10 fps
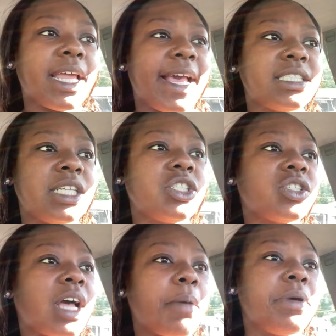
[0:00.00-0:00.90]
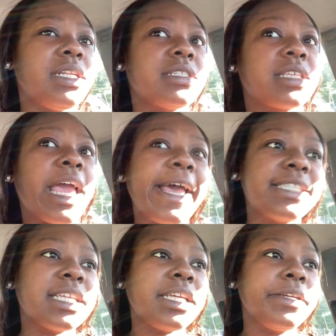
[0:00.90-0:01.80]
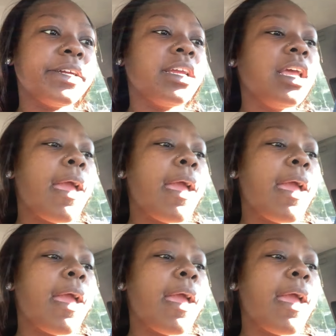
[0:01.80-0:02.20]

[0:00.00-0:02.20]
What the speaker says: gas station so I can put this gas in here,